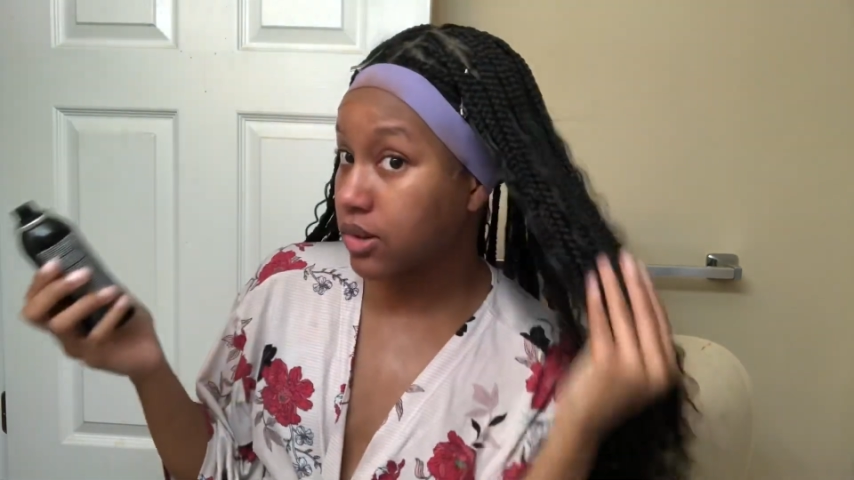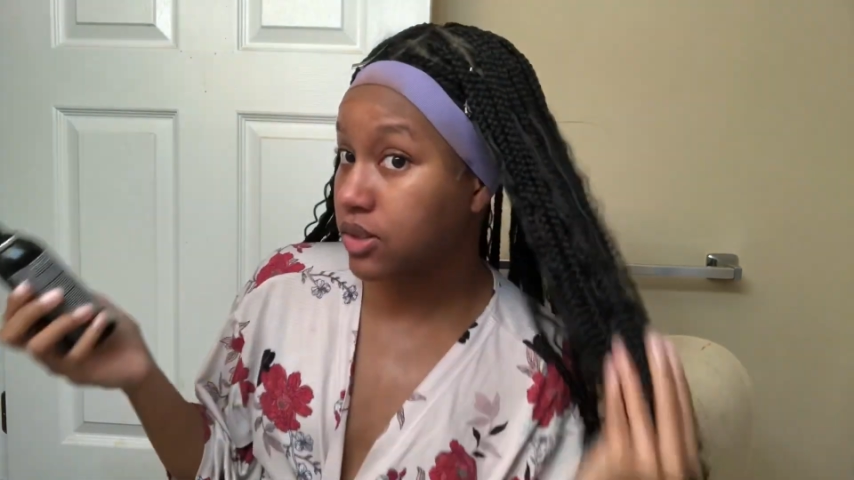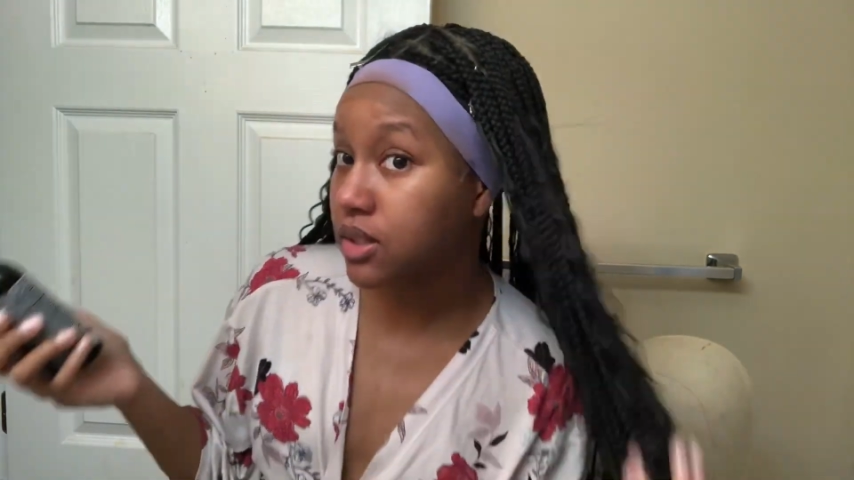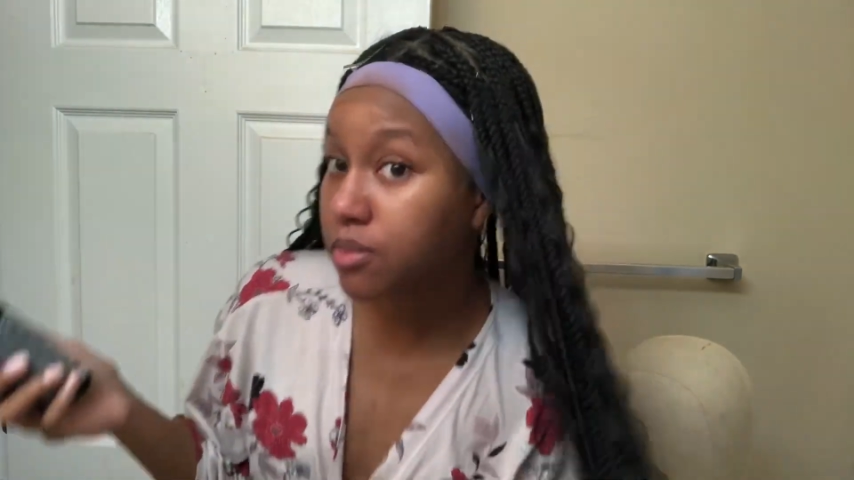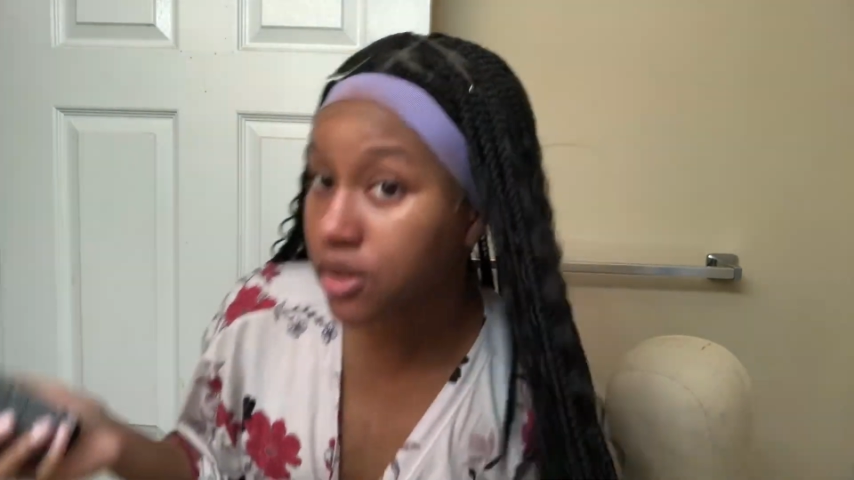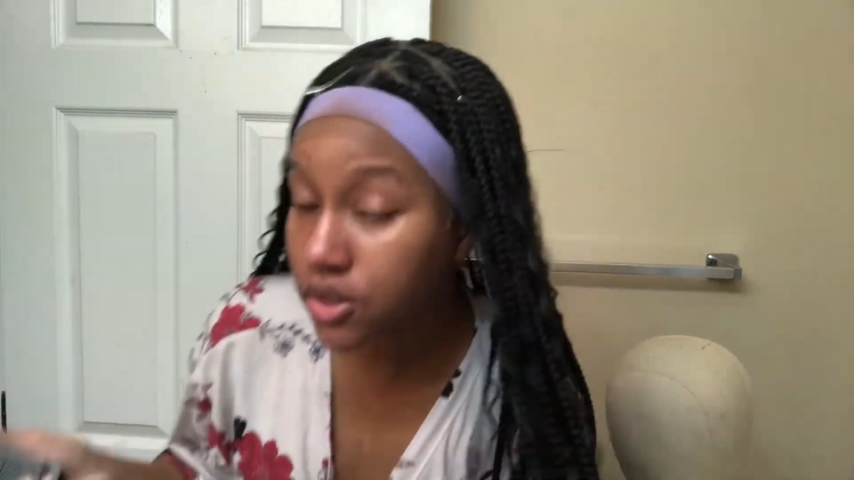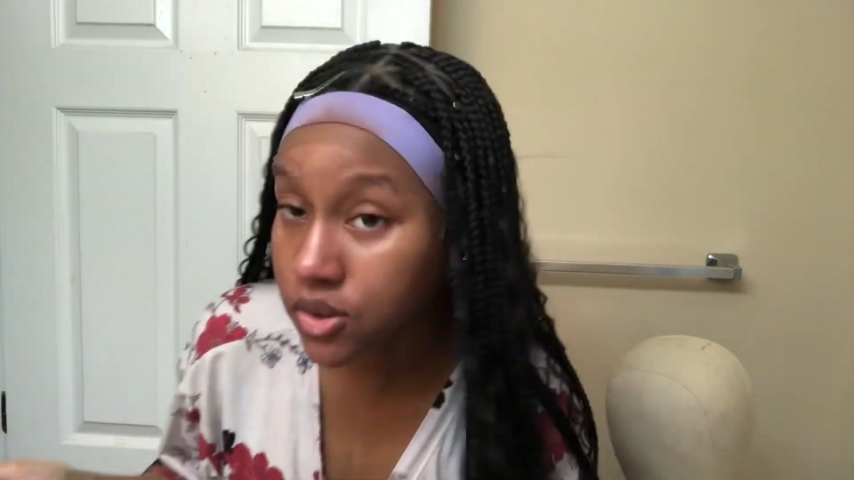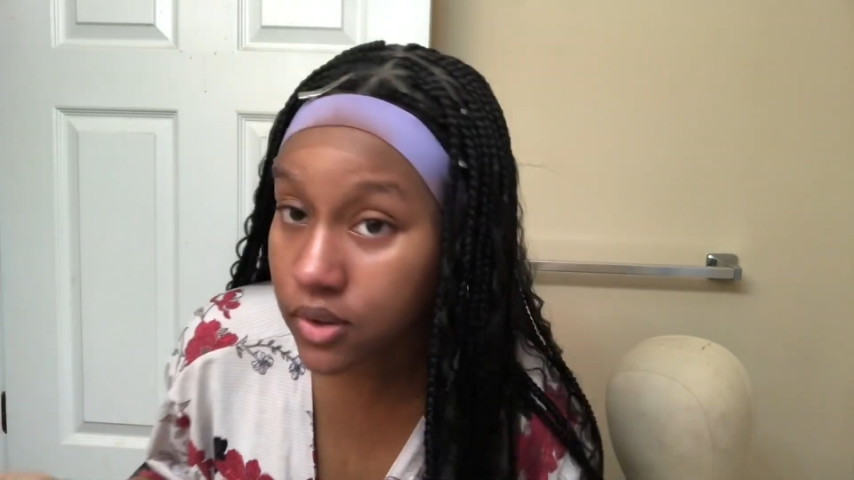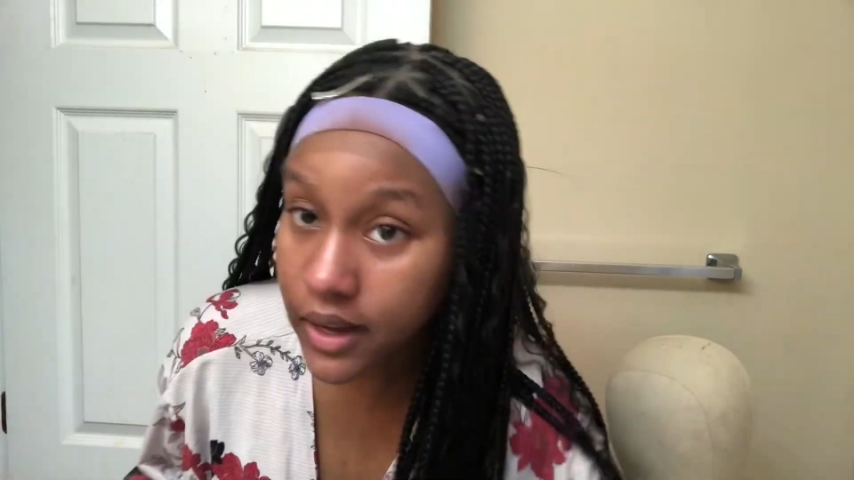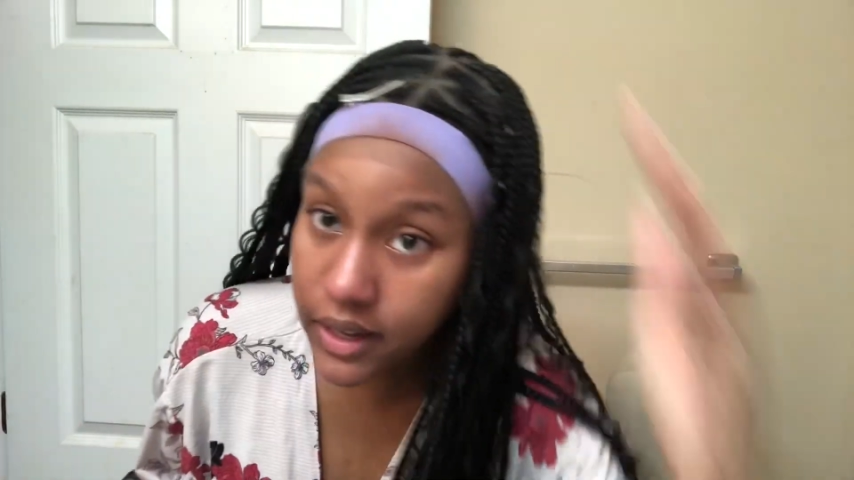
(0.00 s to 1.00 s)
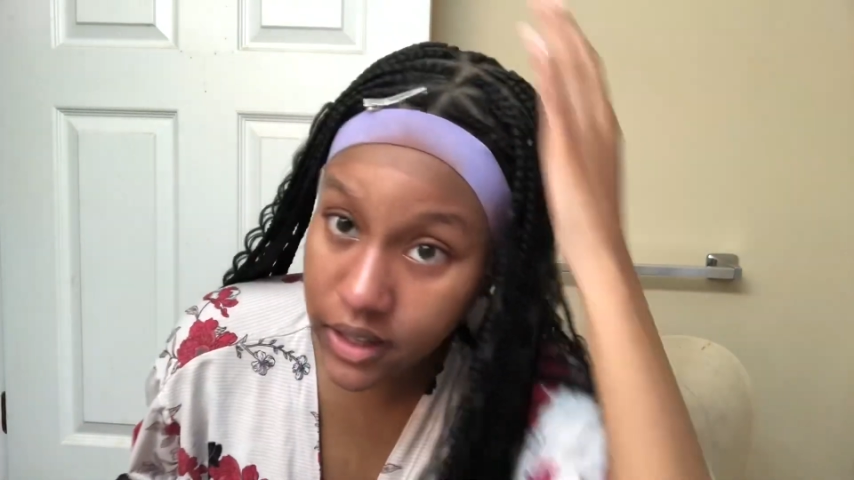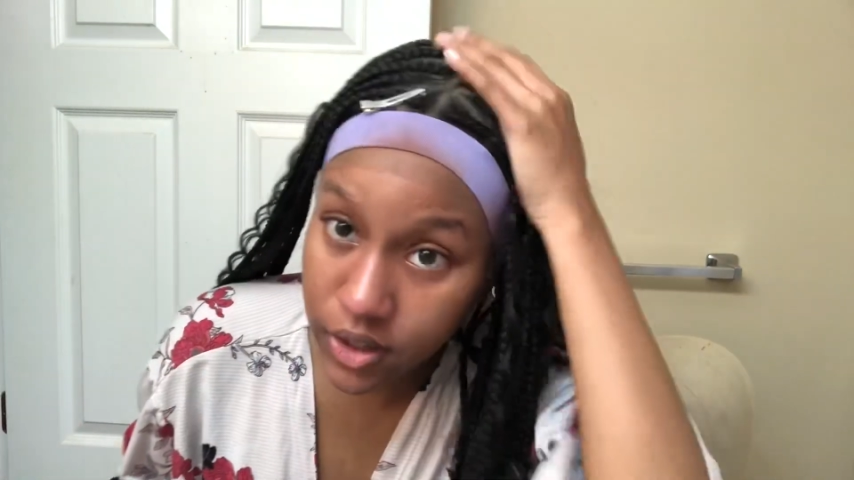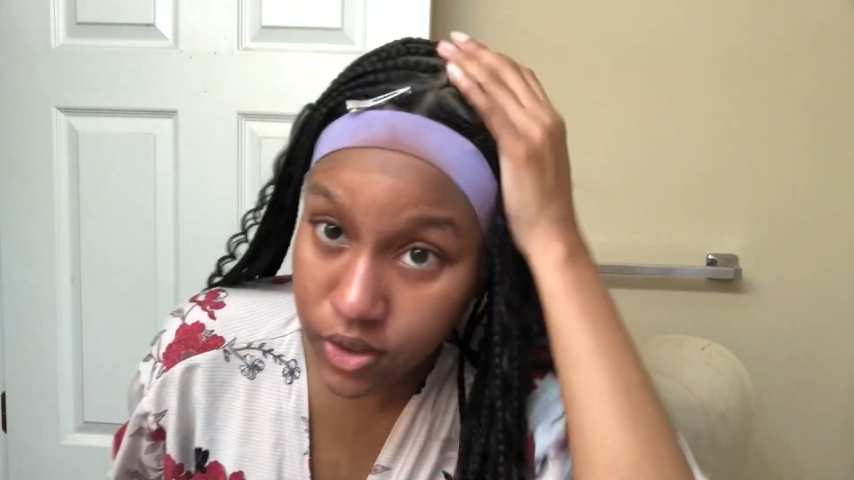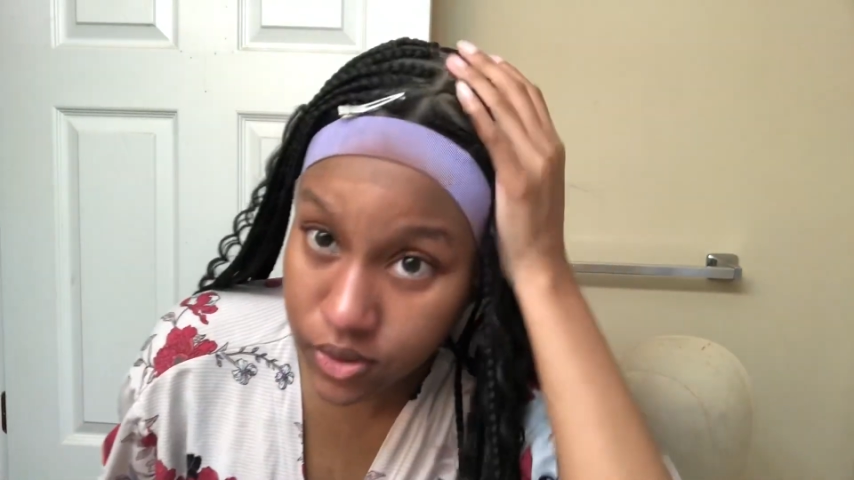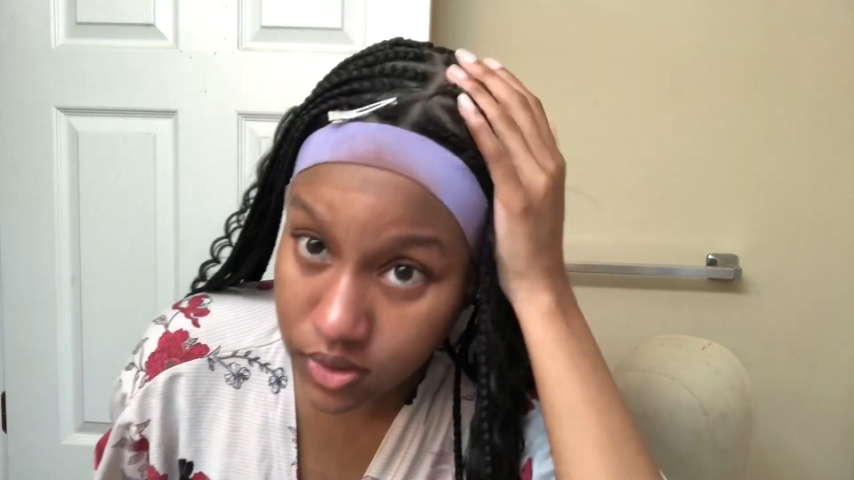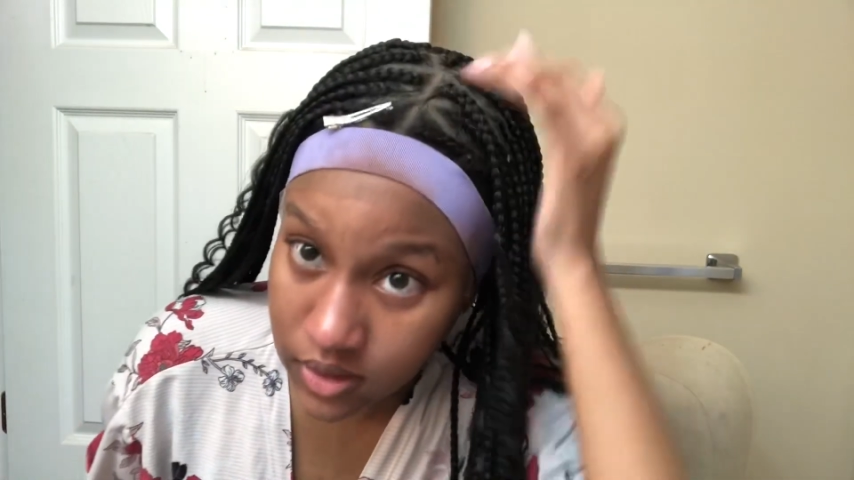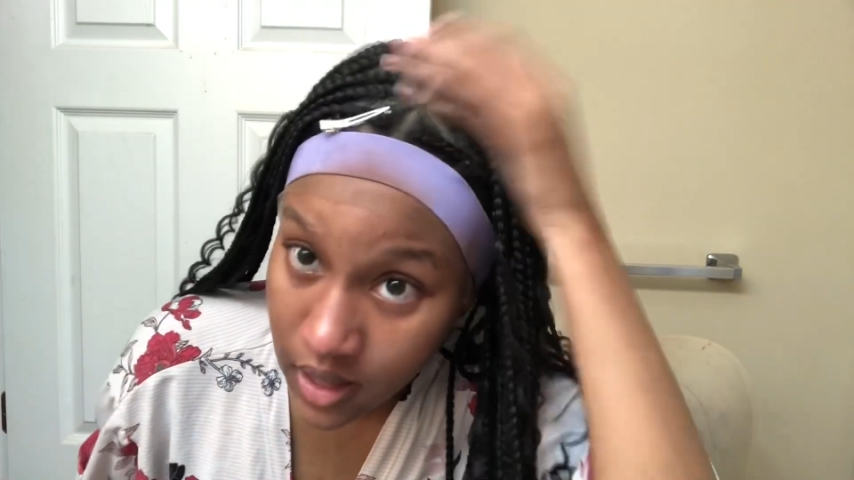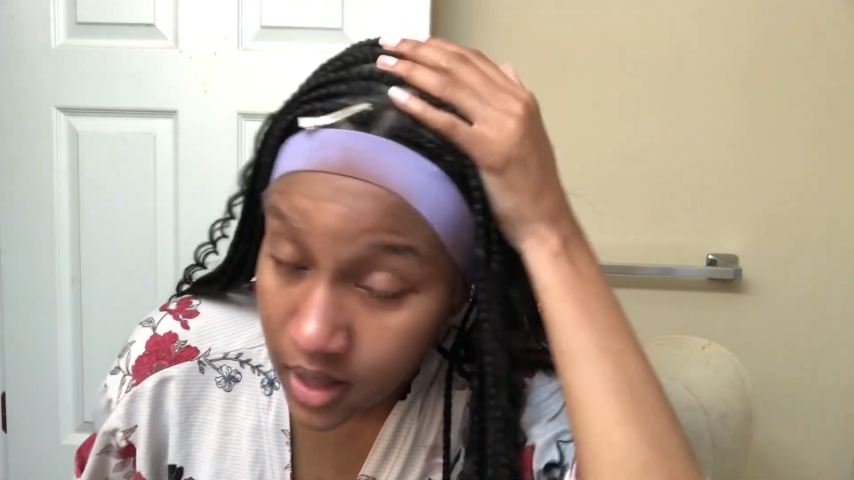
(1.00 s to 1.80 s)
some glue I could use